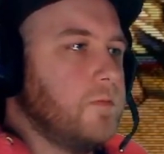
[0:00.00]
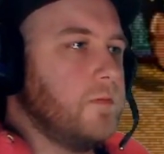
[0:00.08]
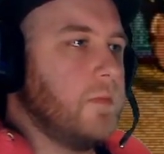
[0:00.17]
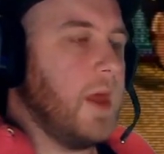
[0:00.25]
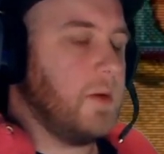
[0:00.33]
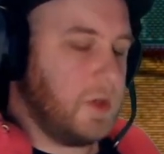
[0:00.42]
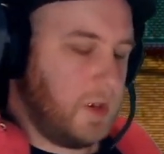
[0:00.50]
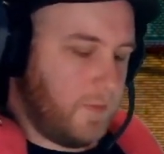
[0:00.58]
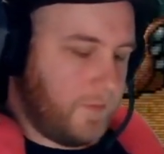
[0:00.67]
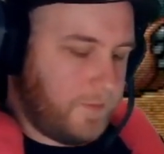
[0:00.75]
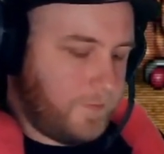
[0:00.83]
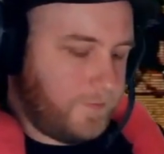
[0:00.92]
That'll do.
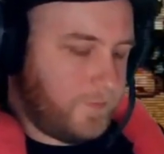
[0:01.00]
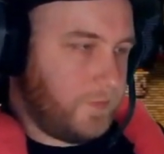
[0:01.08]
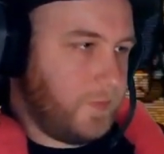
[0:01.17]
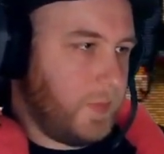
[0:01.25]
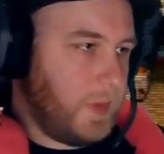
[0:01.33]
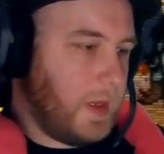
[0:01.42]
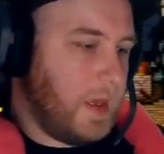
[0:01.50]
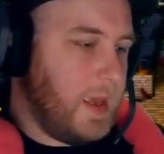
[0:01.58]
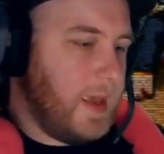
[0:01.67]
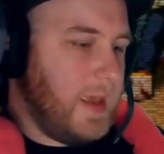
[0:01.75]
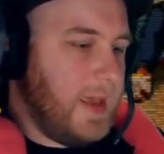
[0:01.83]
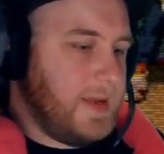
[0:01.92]

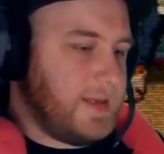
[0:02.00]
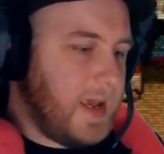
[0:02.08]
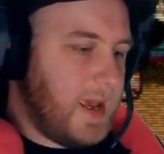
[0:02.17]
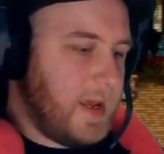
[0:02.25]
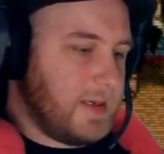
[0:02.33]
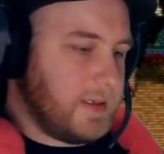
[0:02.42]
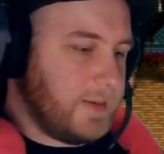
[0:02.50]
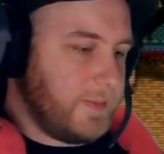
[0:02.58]
He did.